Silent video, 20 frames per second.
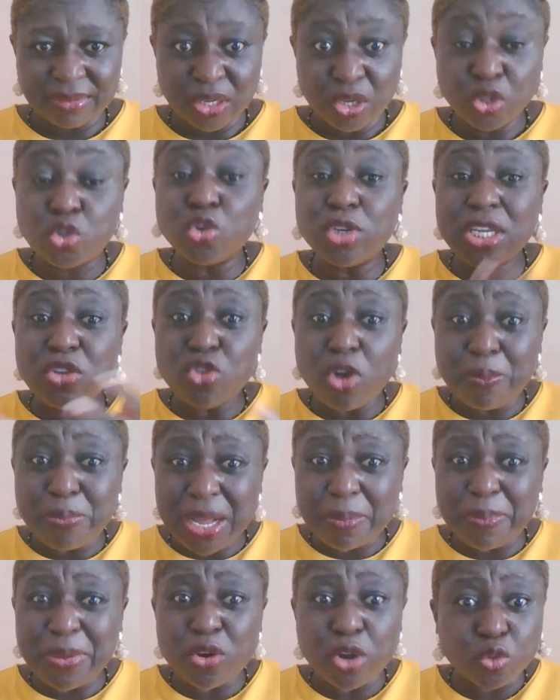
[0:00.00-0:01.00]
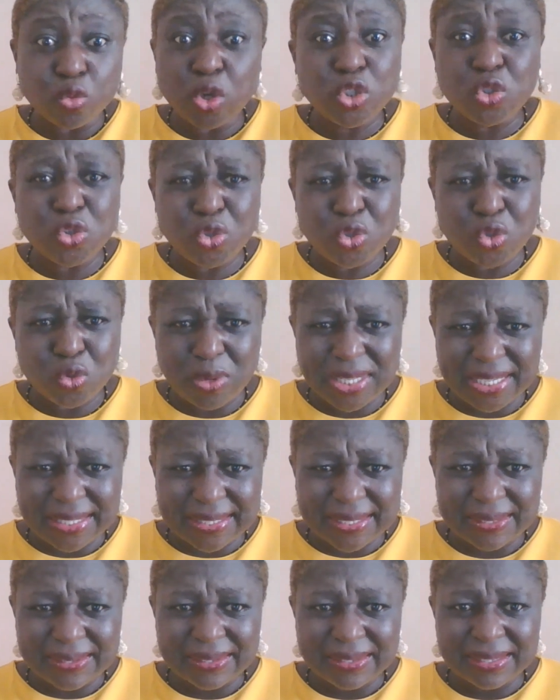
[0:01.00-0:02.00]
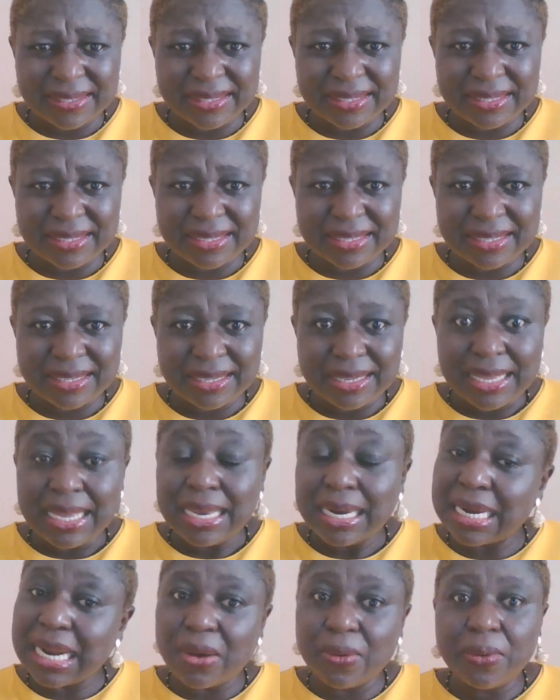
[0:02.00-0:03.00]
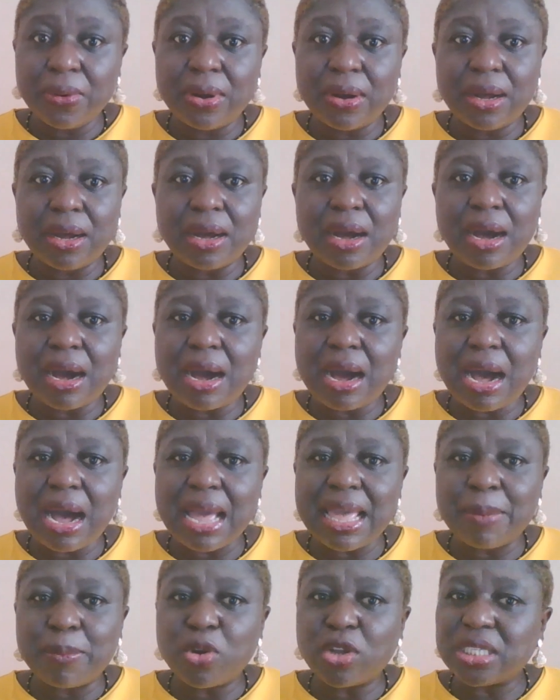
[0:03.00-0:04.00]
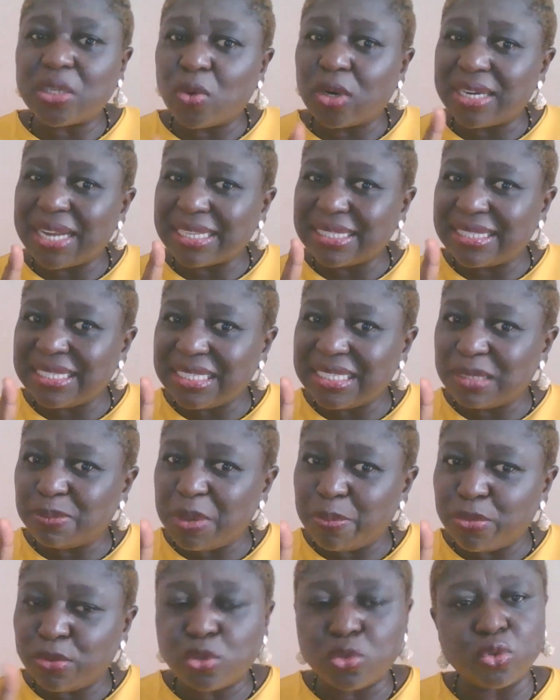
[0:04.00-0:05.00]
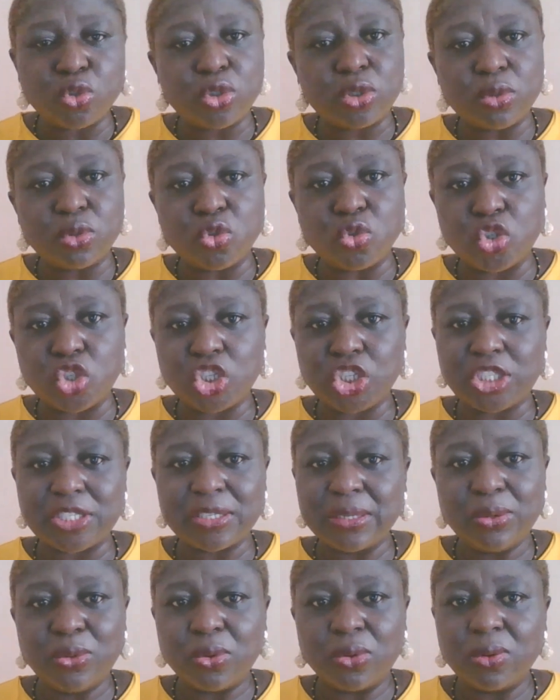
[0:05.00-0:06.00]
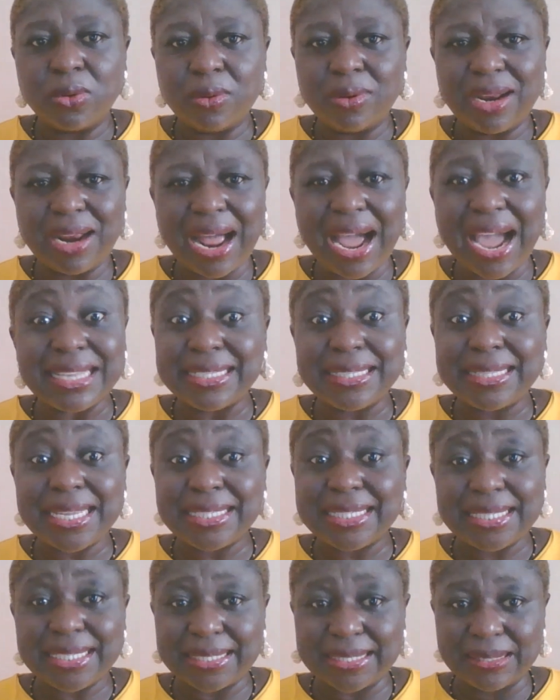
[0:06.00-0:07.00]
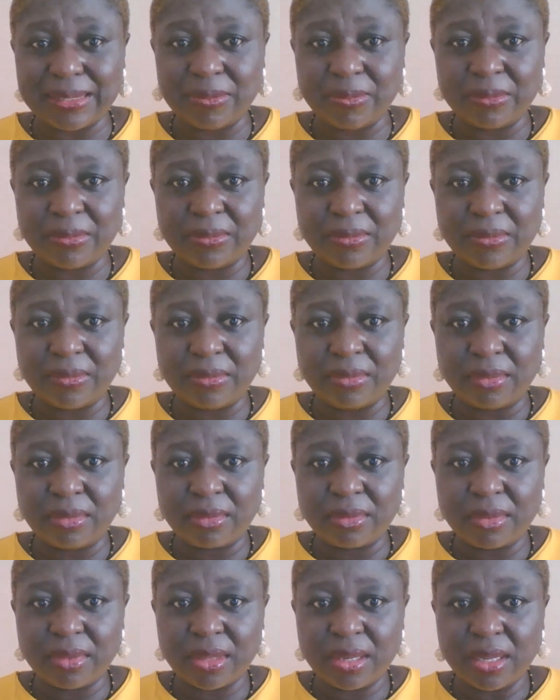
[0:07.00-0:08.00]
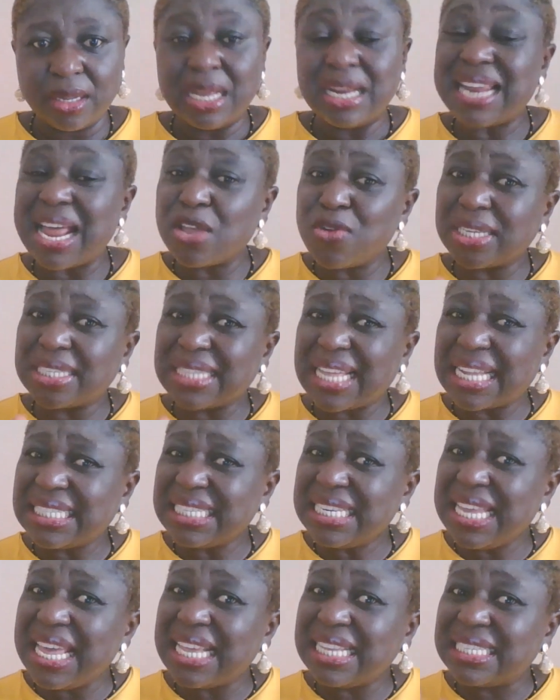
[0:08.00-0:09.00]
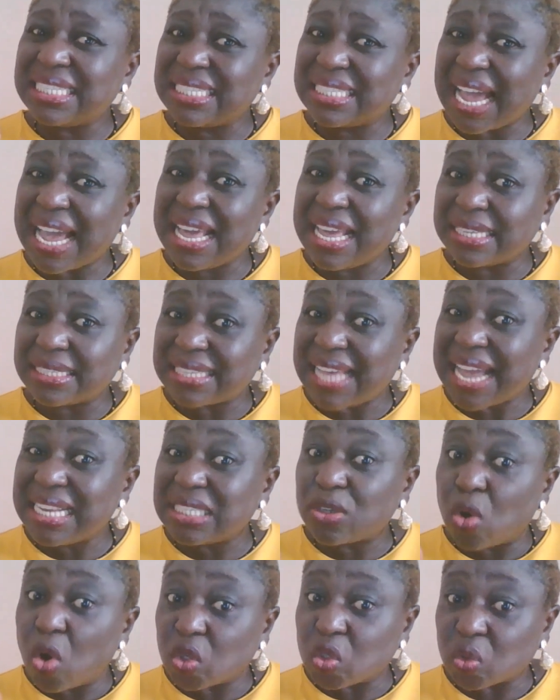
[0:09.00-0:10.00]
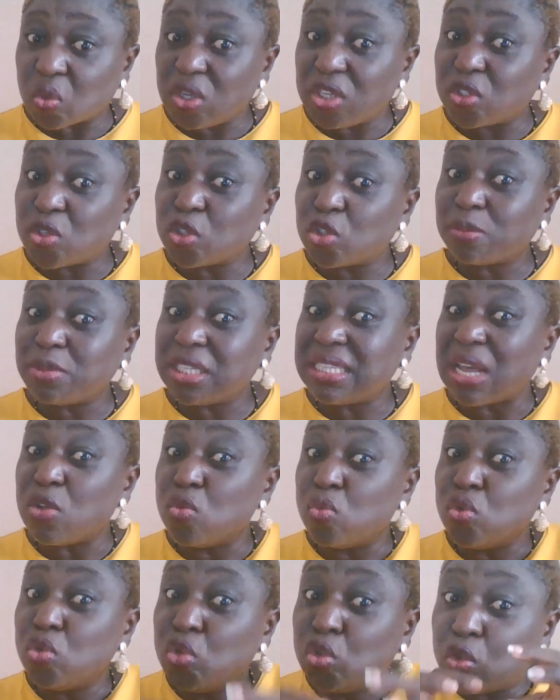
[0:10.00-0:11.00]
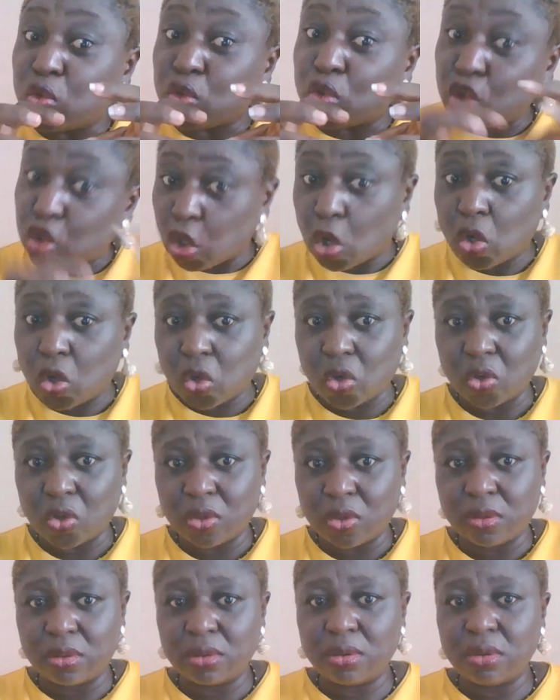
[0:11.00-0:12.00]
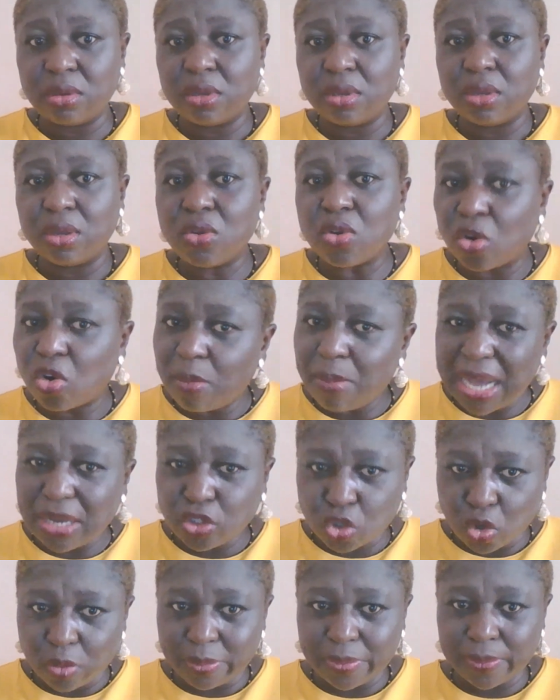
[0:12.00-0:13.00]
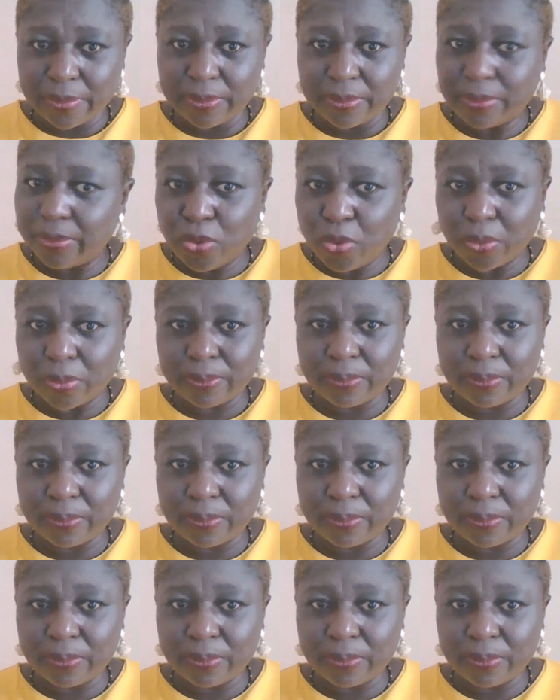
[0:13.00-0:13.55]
During your break period, what do you do with it? Now, I am not the one that teach people to cheat. No, I detest it. That you are starting a side hustle is not something that you use to choke your normal job. No,